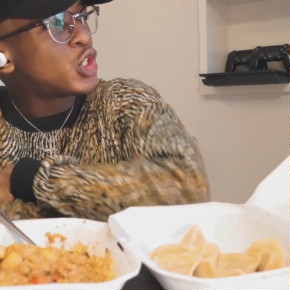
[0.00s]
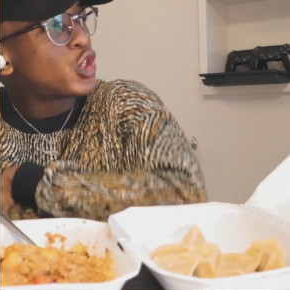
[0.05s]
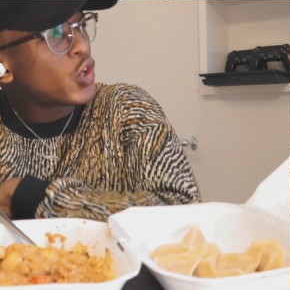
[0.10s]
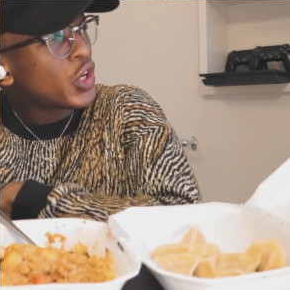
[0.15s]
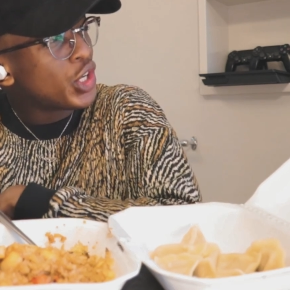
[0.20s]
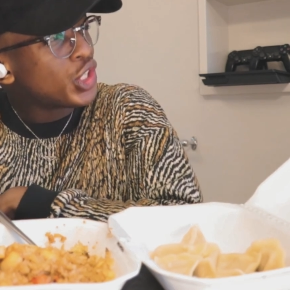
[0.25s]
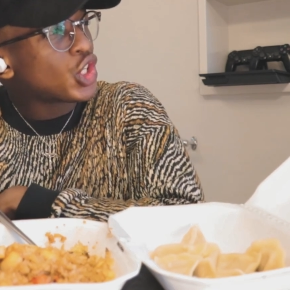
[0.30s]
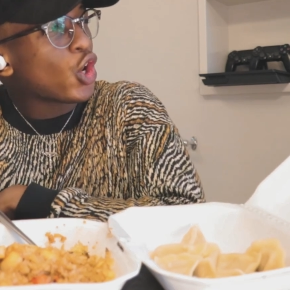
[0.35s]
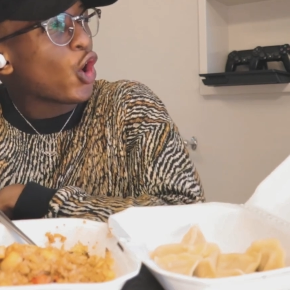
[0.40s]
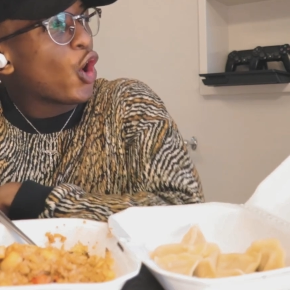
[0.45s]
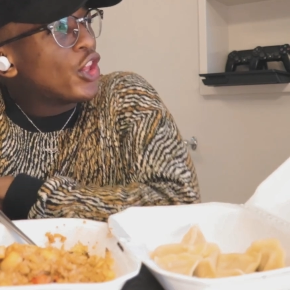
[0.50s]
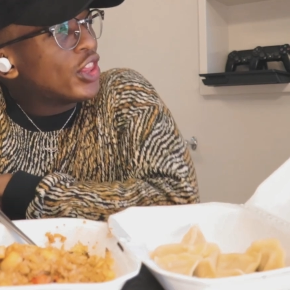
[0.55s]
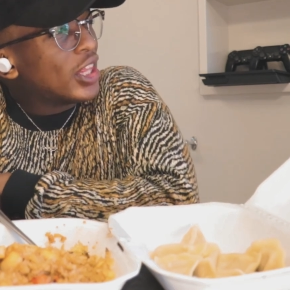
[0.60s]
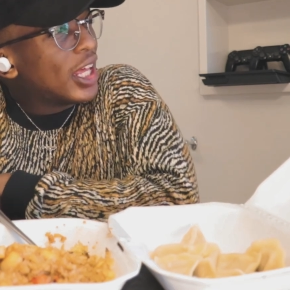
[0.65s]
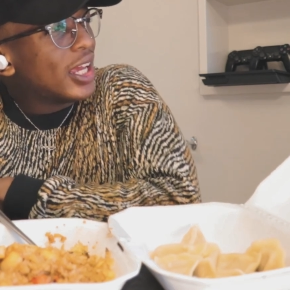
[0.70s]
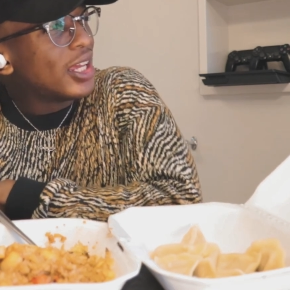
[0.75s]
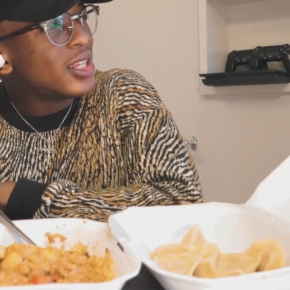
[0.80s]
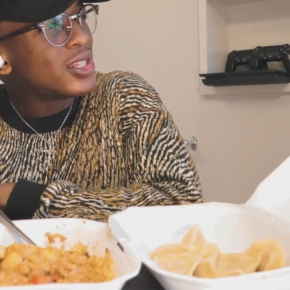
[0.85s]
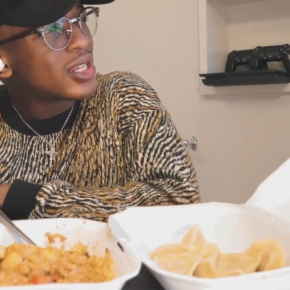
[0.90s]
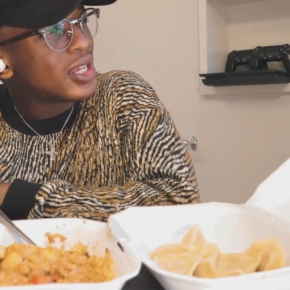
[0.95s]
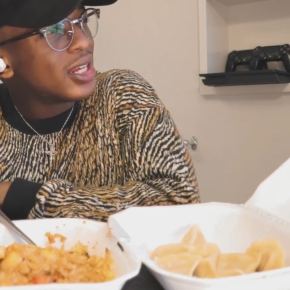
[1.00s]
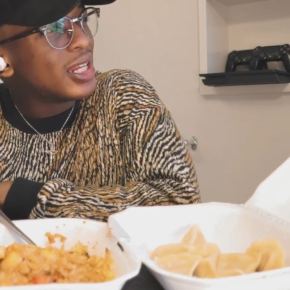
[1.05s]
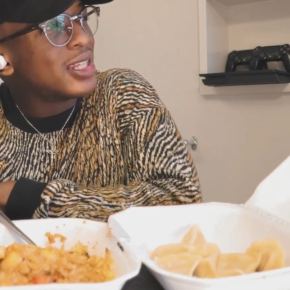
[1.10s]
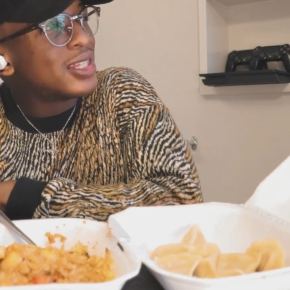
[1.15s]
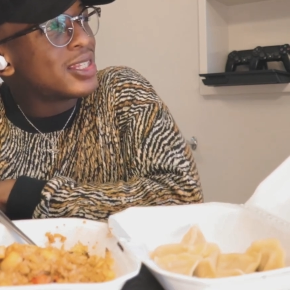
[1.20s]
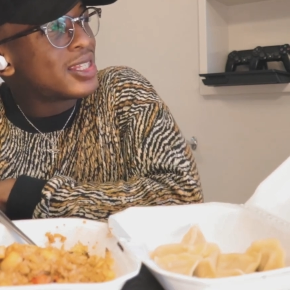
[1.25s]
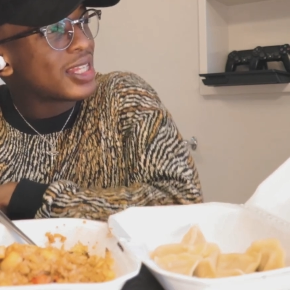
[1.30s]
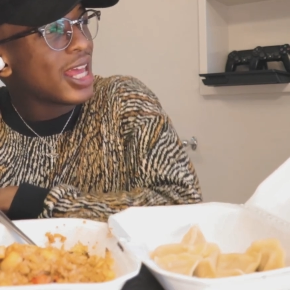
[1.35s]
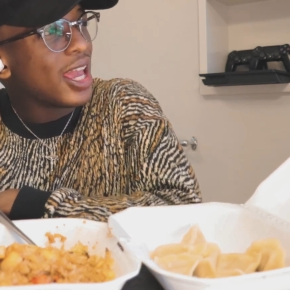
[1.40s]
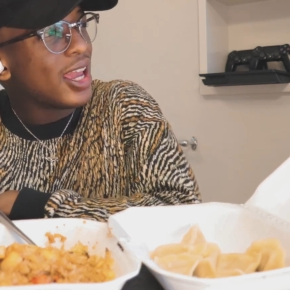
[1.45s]
stranger on the
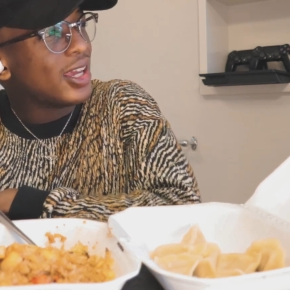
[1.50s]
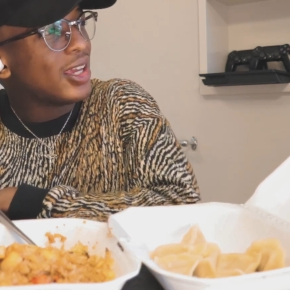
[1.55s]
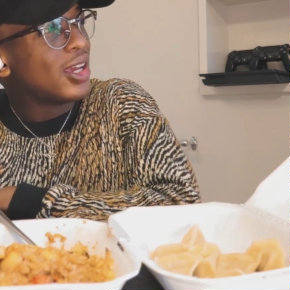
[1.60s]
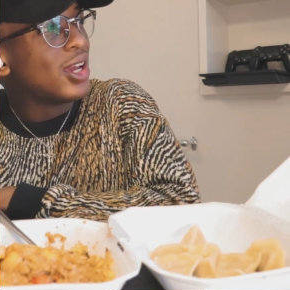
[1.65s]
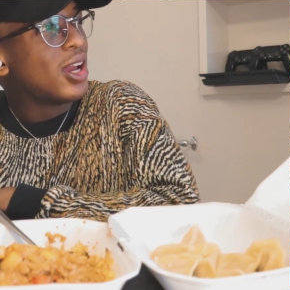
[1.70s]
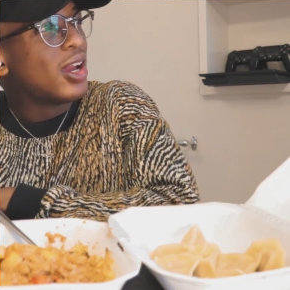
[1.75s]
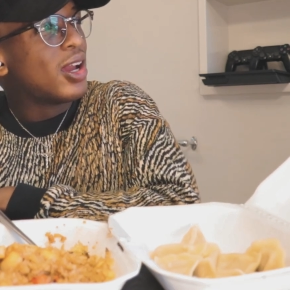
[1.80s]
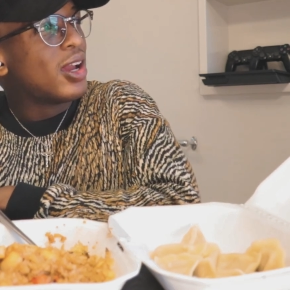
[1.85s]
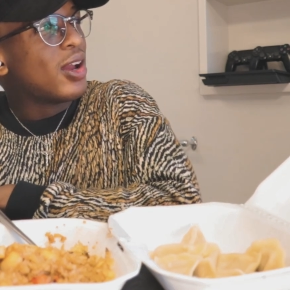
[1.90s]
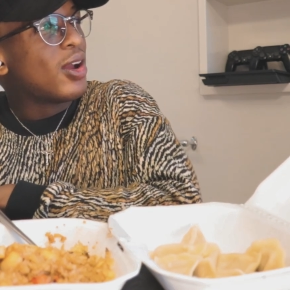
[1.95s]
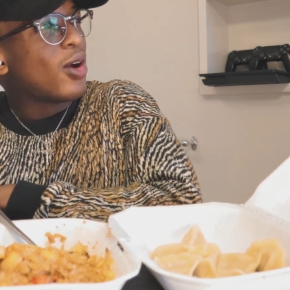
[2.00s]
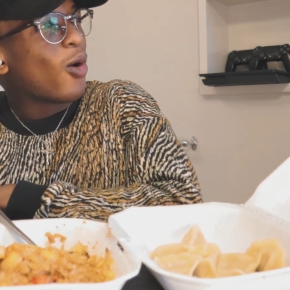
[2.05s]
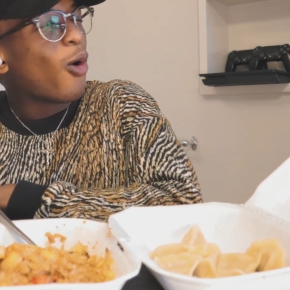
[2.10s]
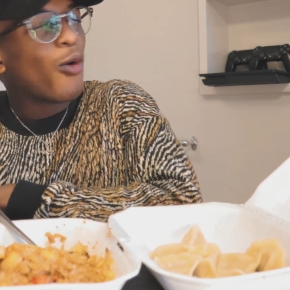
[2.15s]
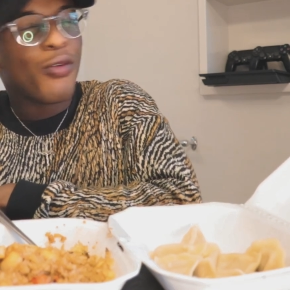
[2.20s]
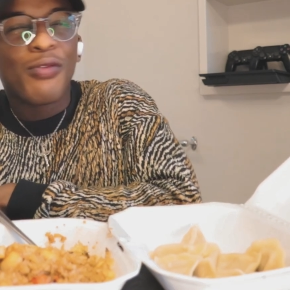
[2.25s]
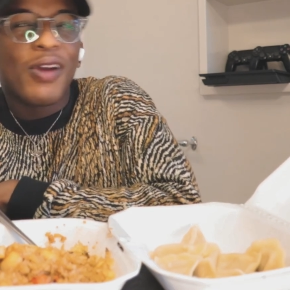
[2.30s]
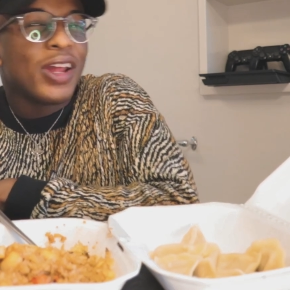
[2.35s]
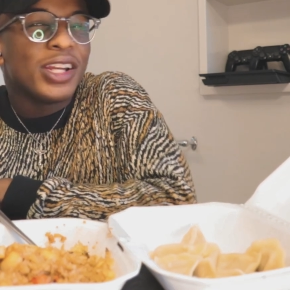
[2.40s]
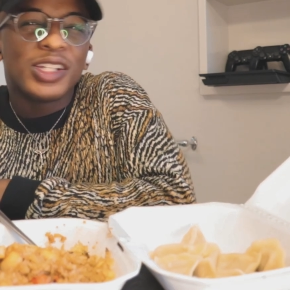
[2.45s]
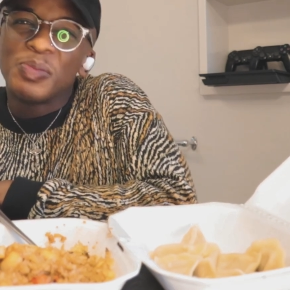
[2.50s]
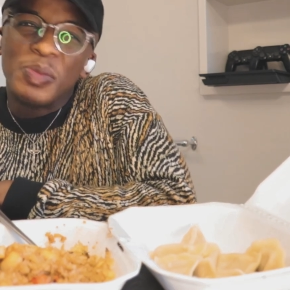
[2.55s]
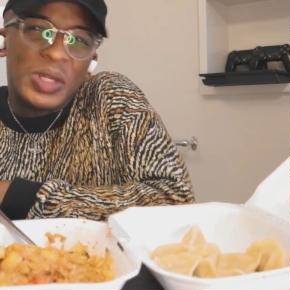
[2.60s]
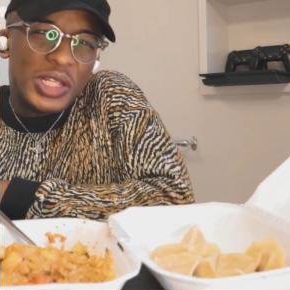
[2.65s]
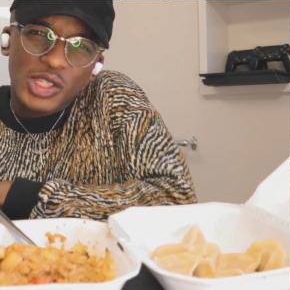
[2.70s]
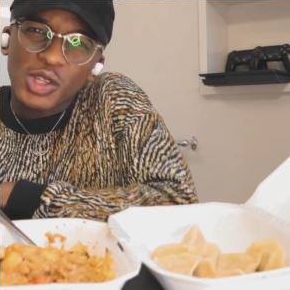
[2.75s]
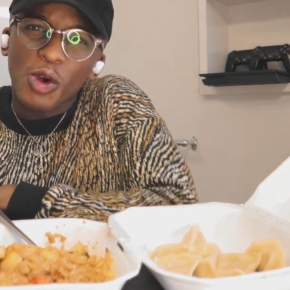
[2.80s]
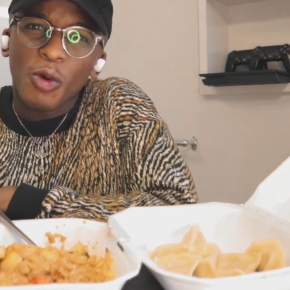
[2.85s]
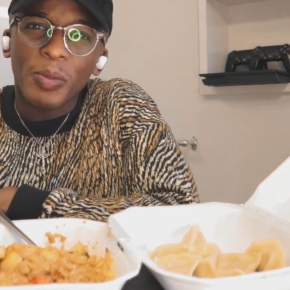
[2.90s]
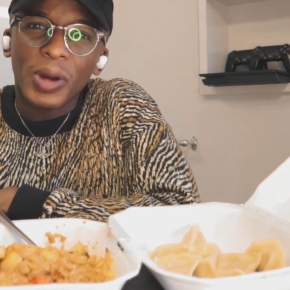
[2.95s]
internet say offend
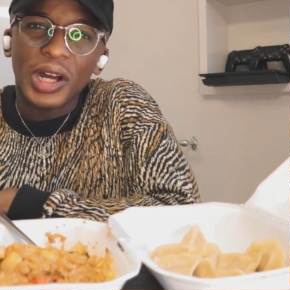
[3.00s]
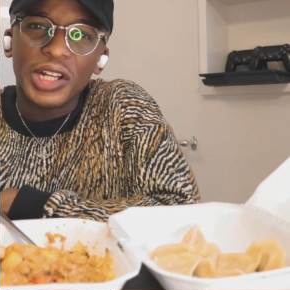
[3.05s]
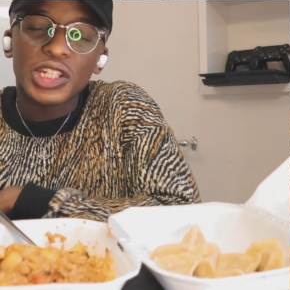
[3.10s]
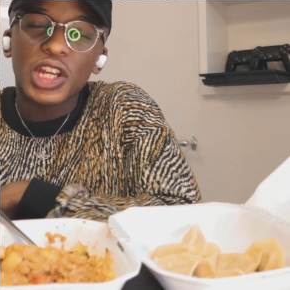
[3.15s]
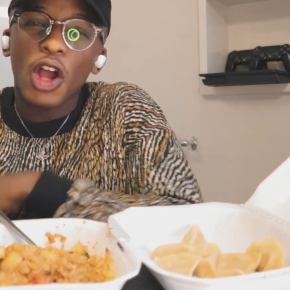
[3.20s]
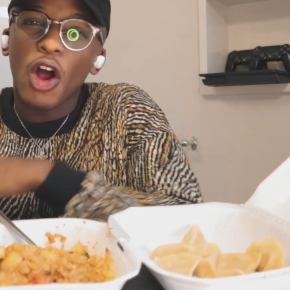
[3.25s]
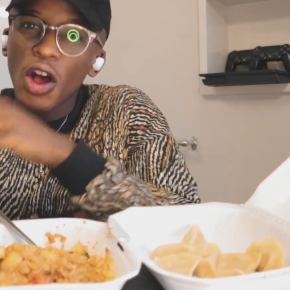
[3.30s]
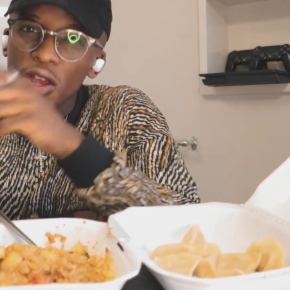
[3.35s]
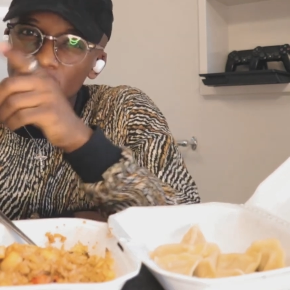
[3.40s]
me so much?